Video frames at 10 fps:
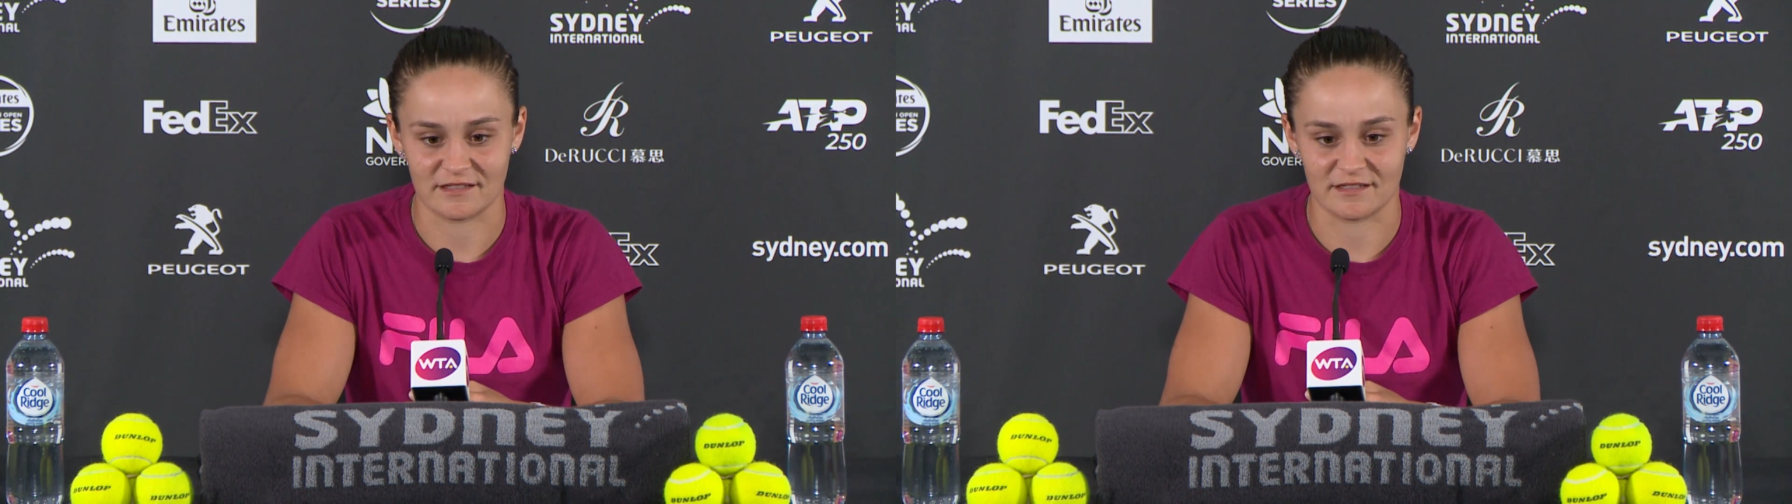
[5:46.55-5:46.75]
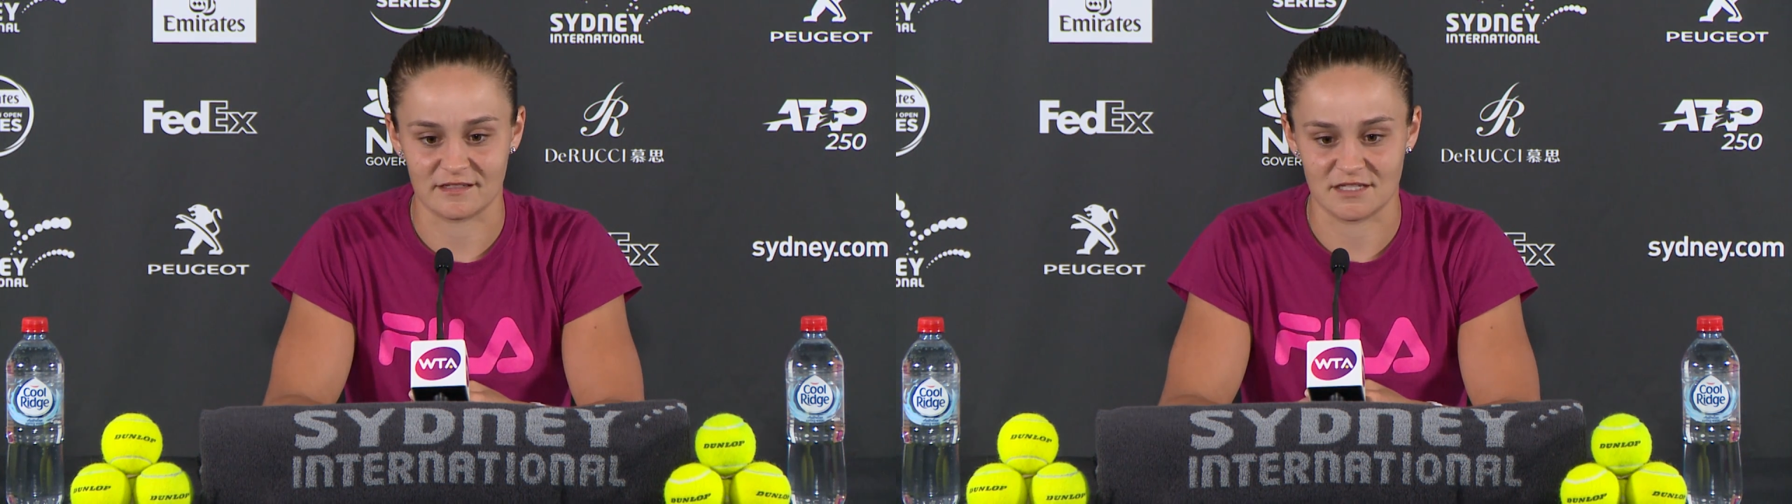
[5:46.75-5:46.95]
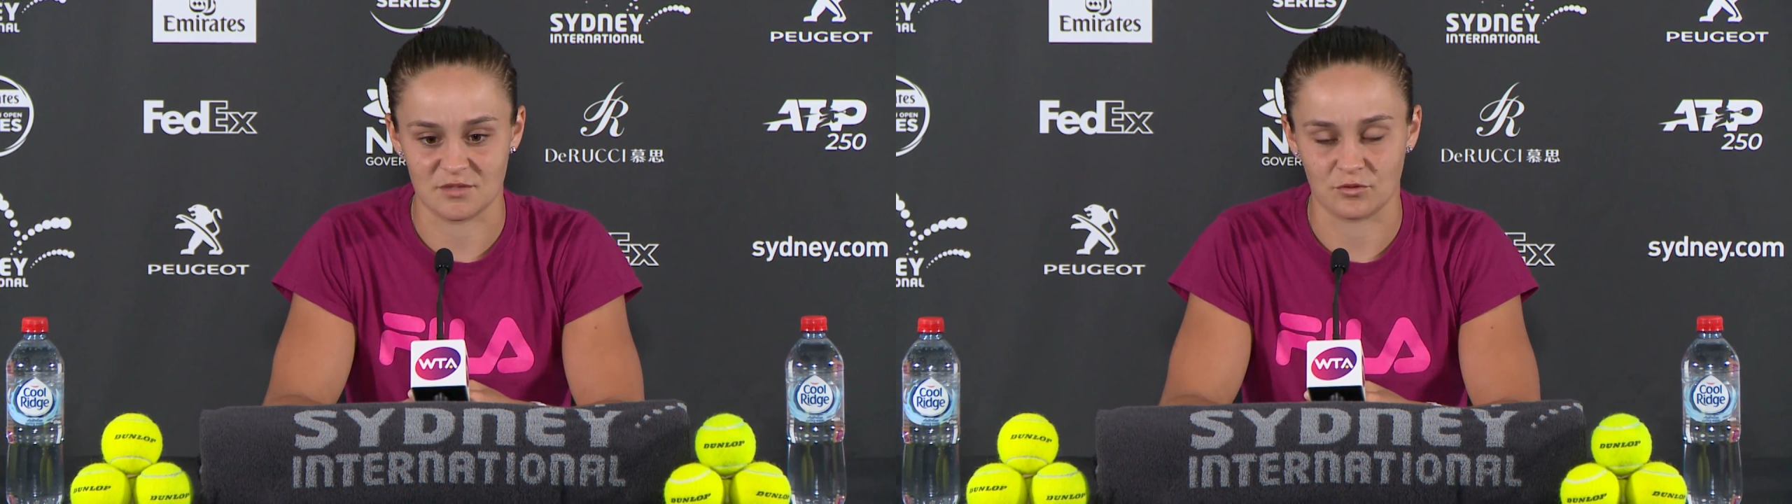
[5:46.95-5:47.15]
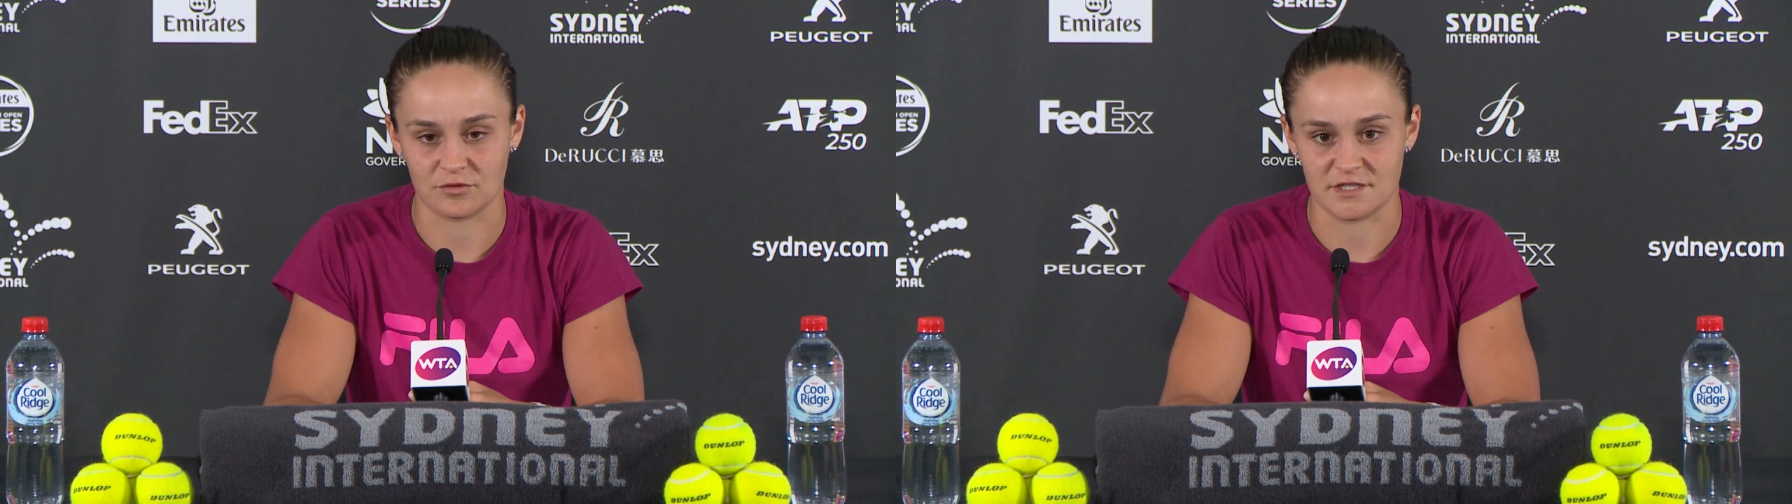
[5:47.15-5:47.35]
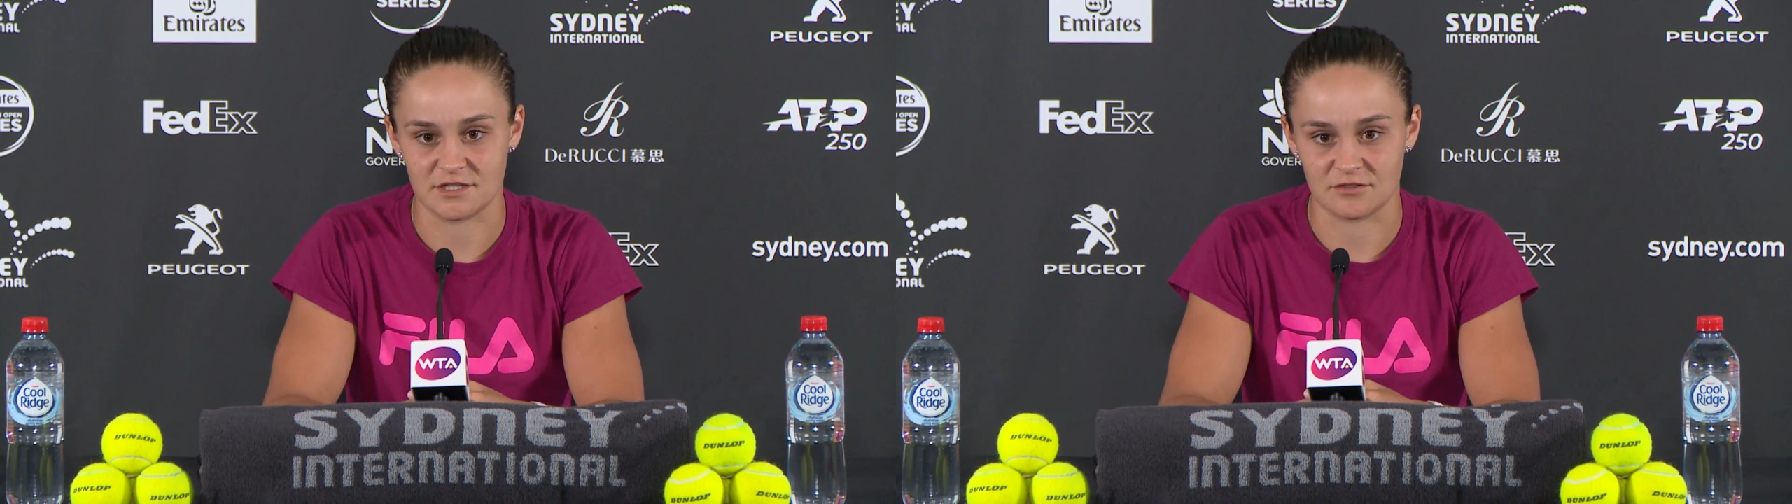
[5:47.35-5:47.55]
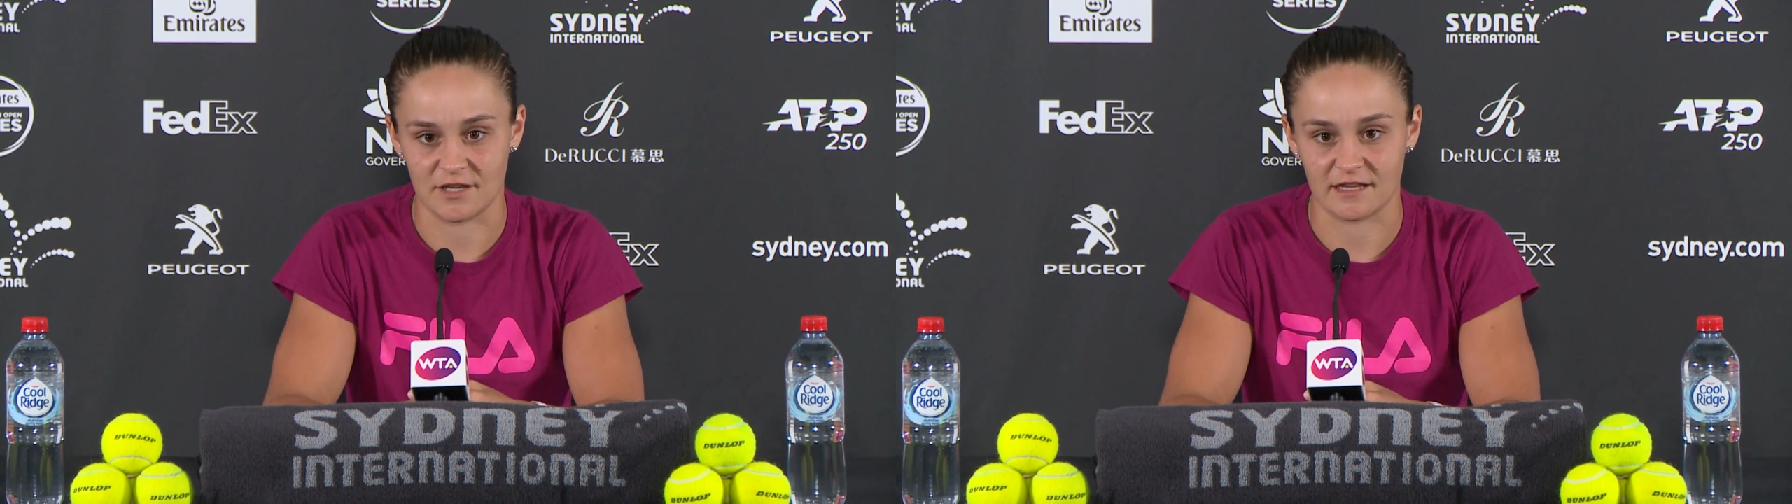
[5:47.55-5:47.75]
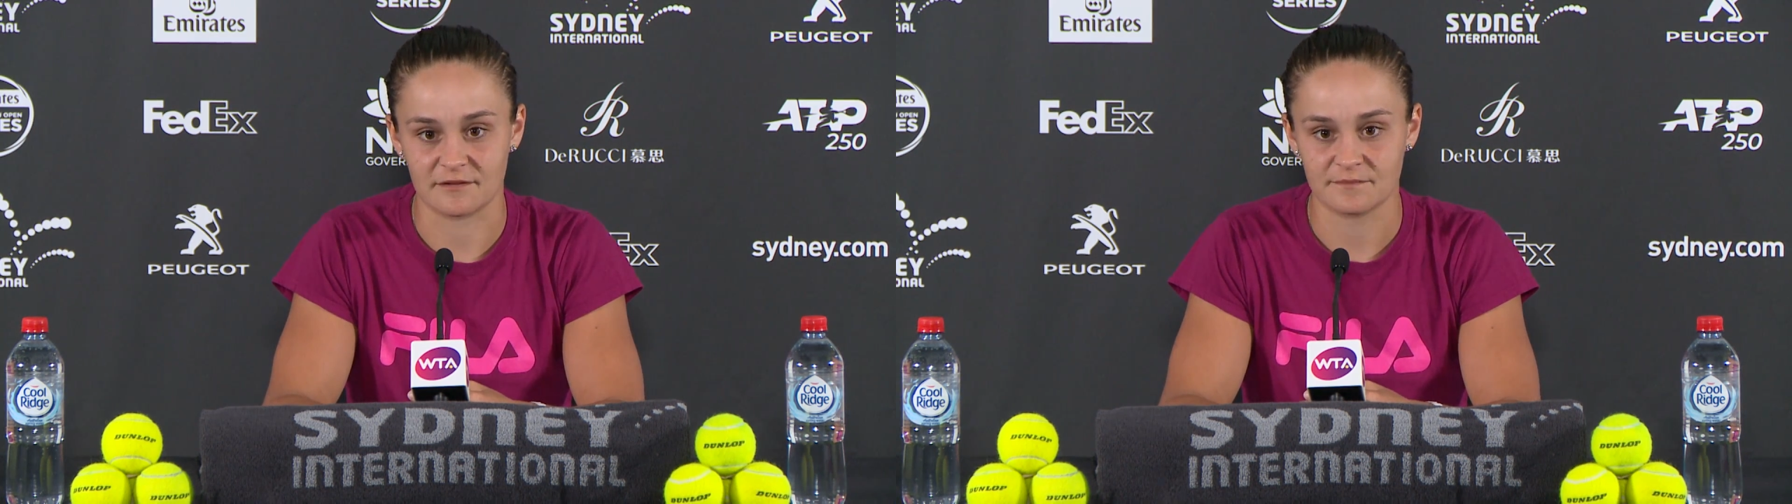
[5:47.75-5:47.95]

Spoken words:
the support that you do get.